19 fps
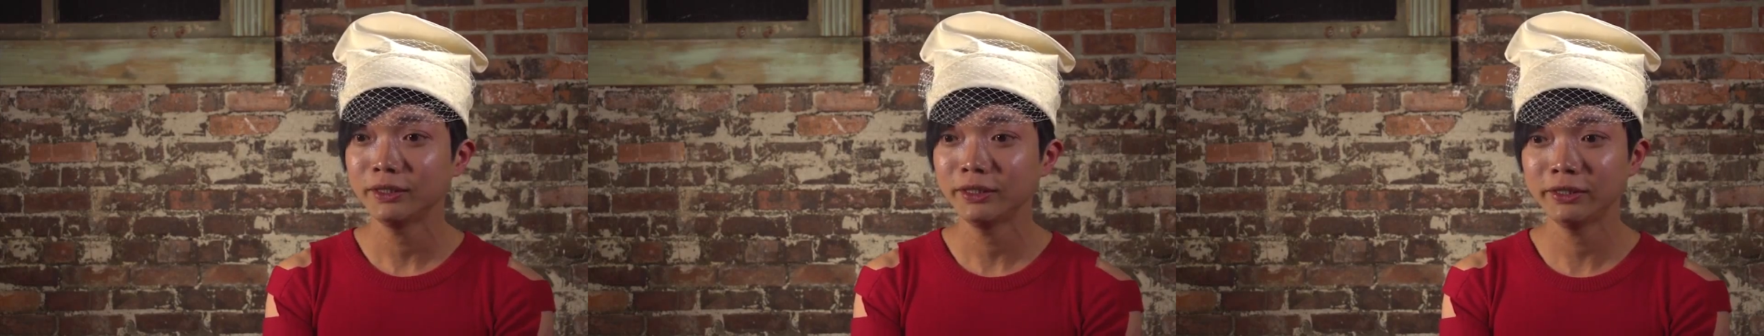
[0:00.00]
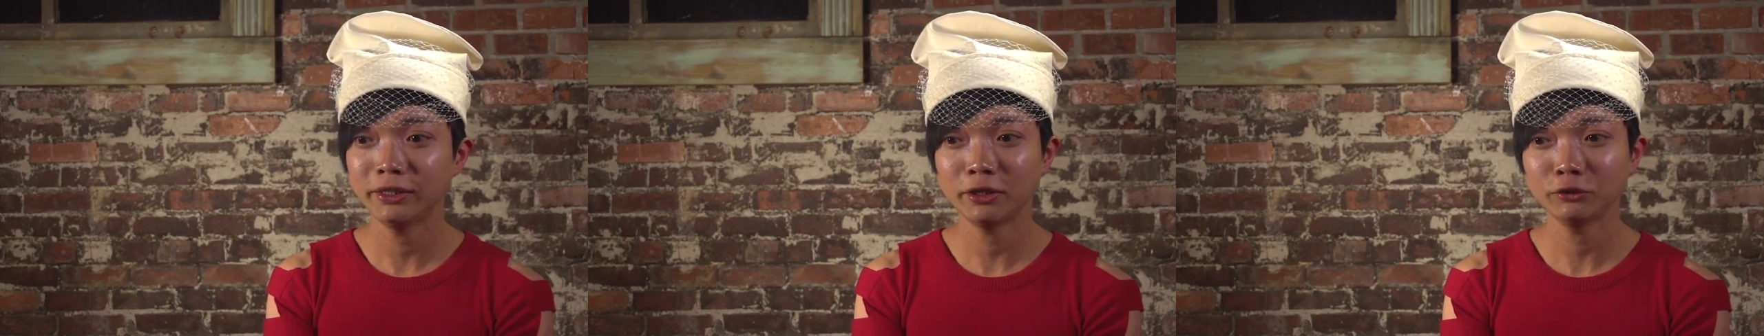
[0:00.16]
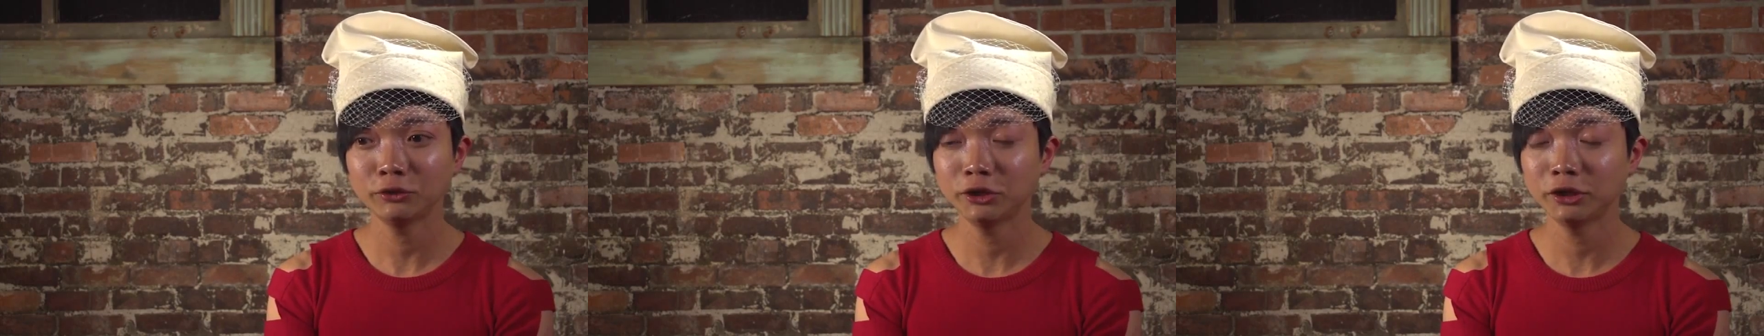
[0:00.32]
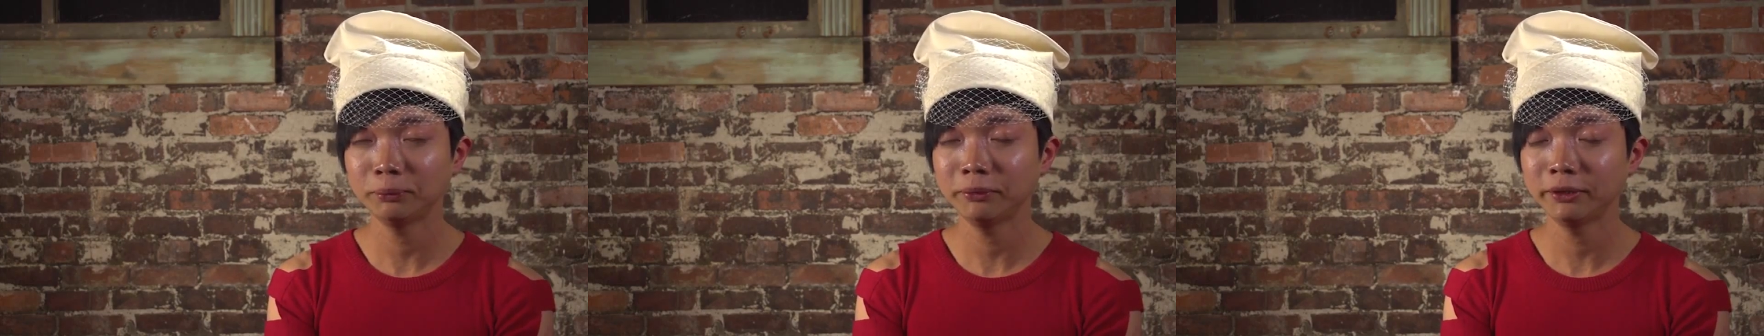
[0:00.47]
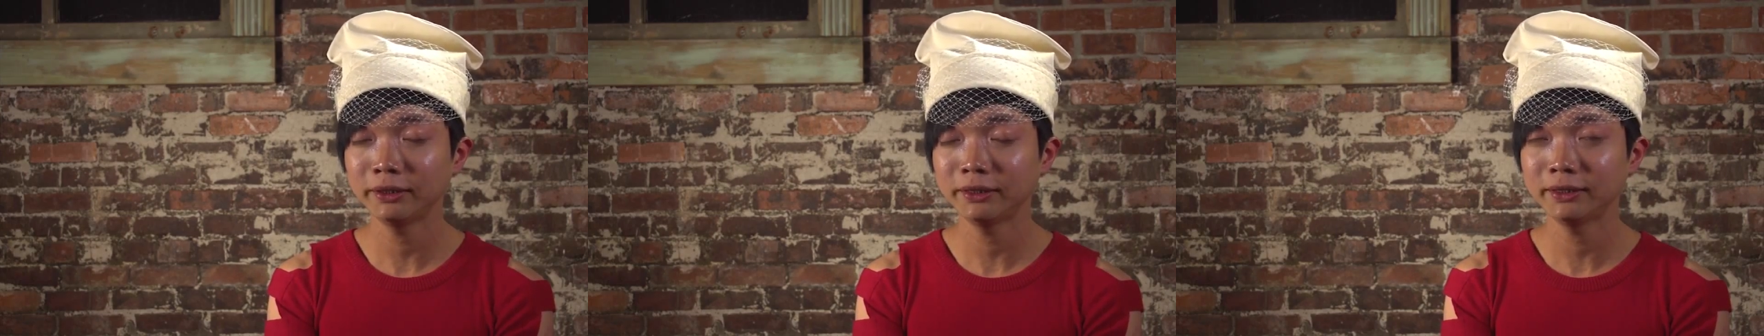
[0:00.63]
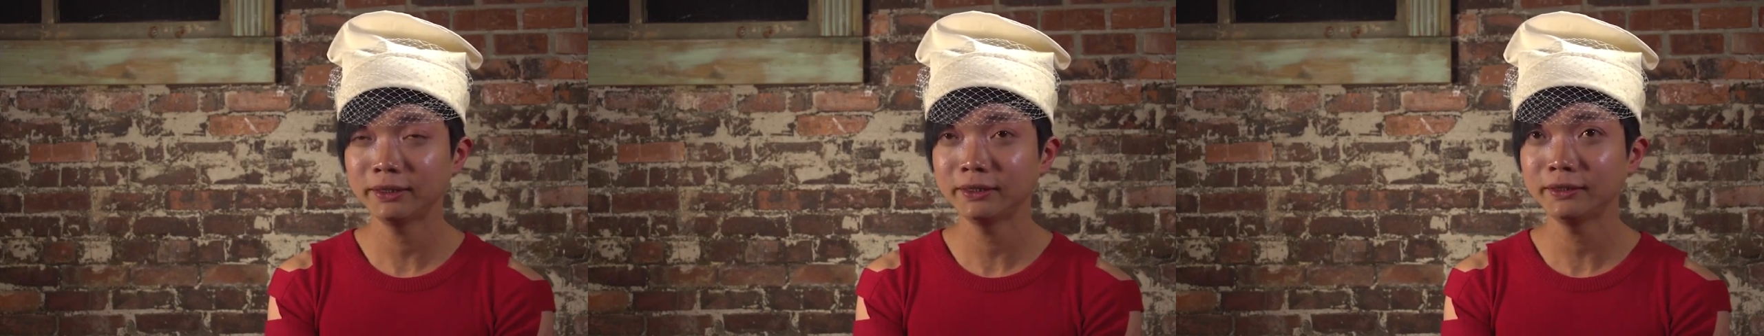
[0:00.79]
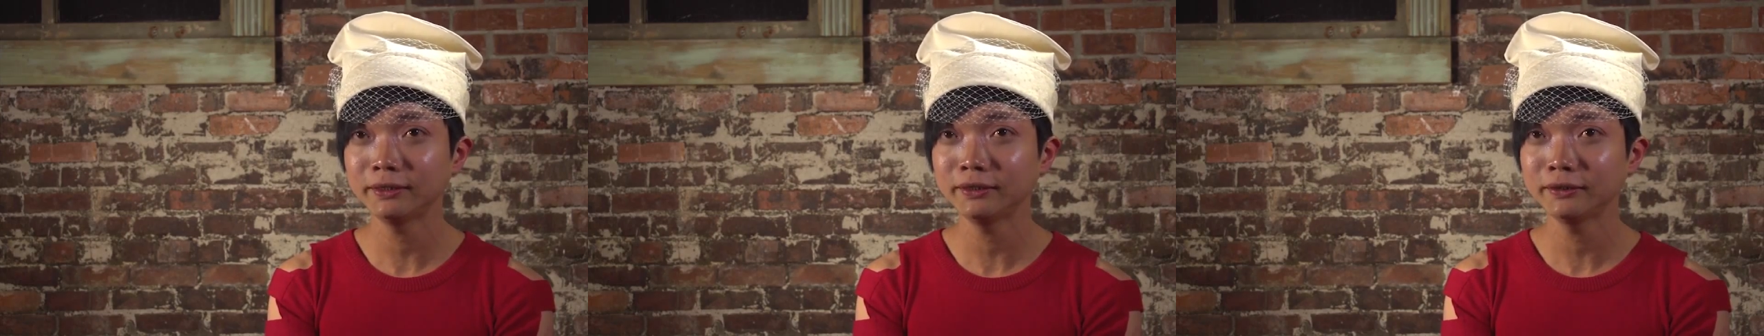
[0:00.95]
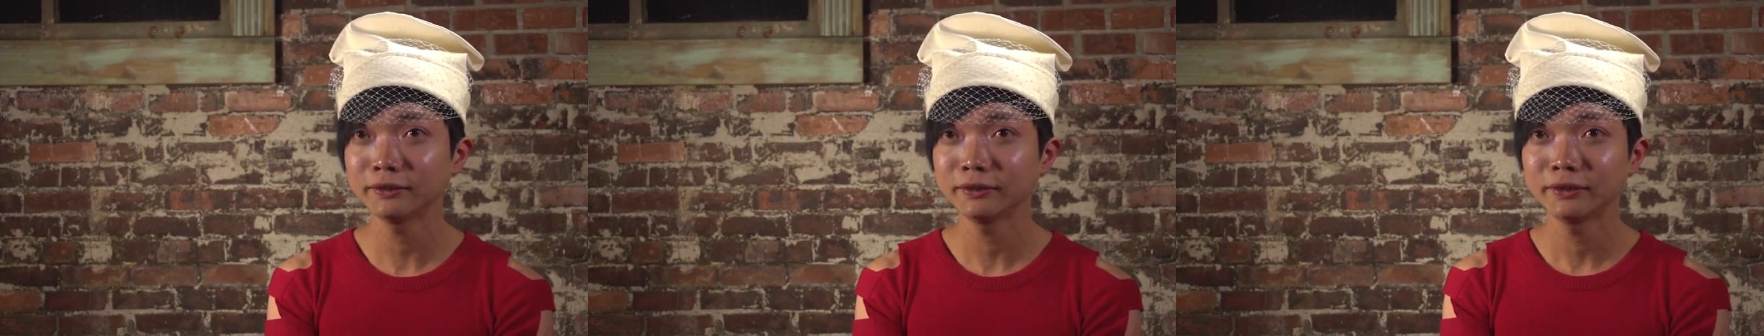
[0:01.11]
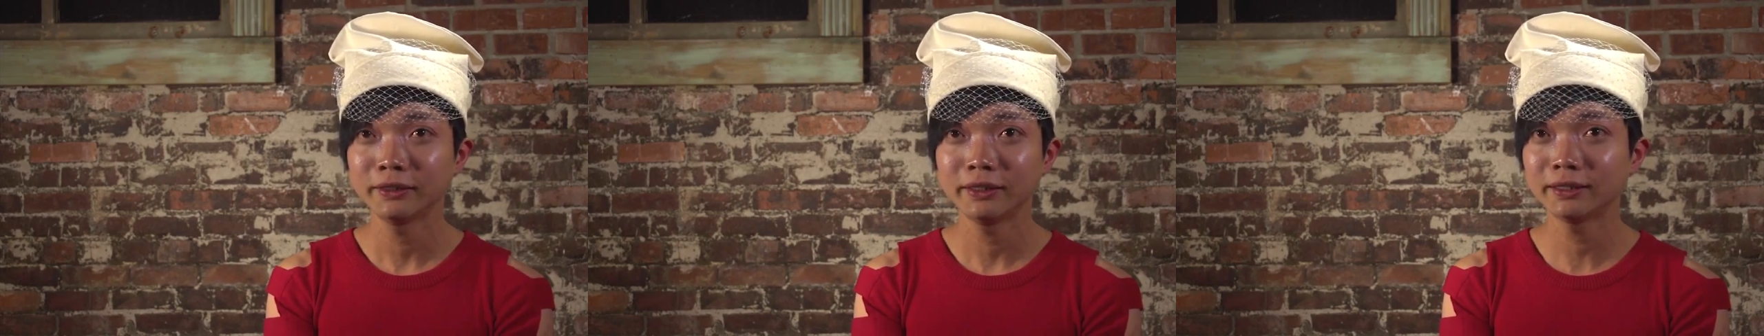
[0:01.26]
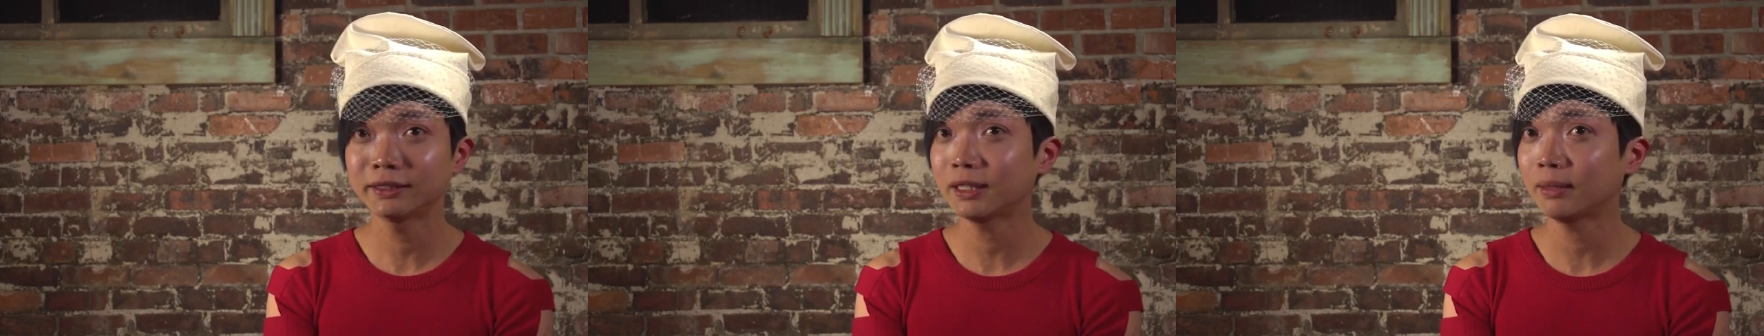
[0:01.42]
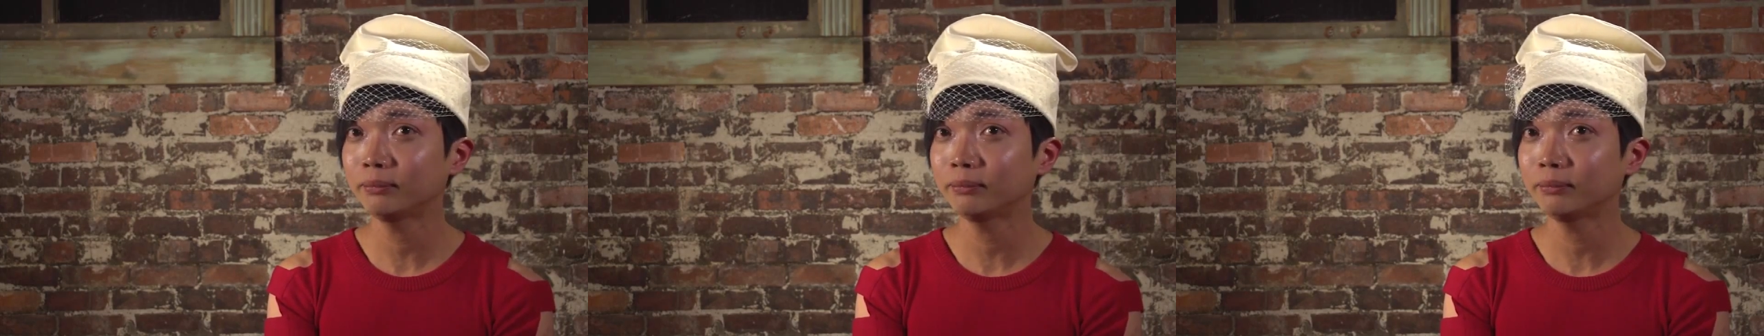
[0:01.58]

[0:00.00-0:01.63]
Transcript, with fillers: and LGBT, is